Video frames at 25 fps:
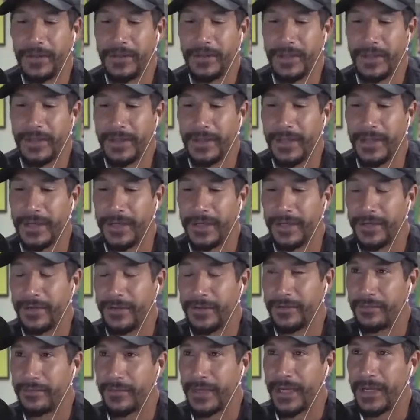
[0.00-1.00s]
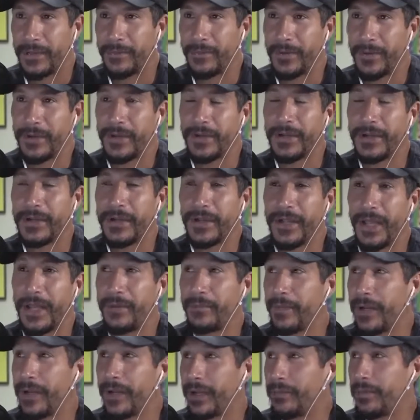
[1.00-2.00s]
think that it is my book,
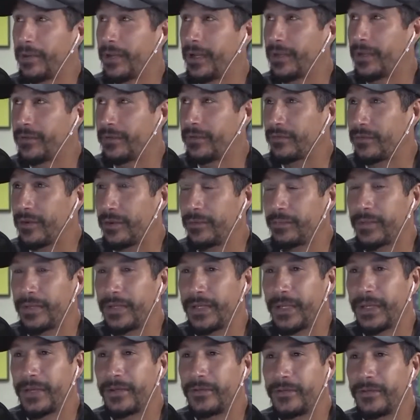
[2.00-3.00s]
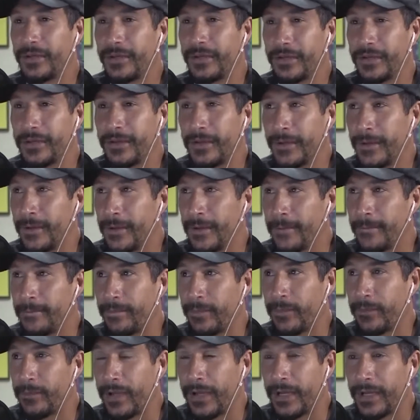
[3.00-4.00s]
and my book has a reputation,
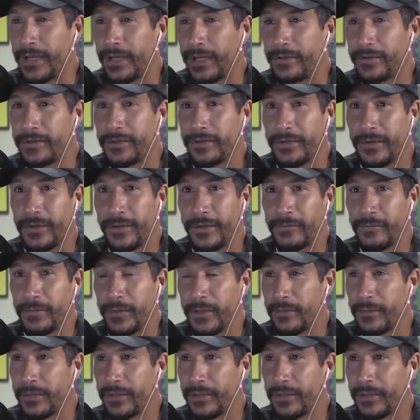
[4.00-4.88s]
right, as being one